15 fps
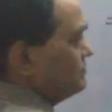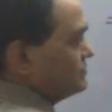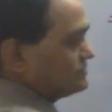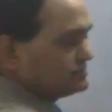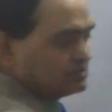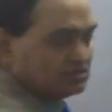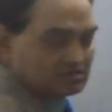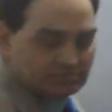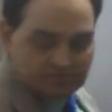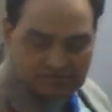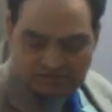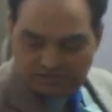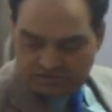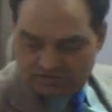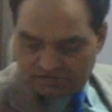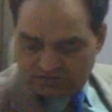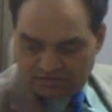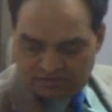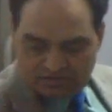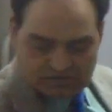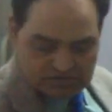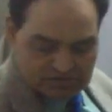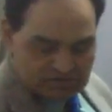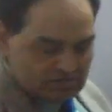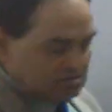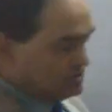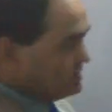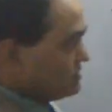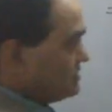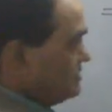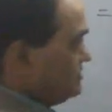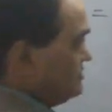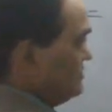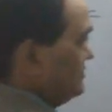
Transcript: plus, let me write the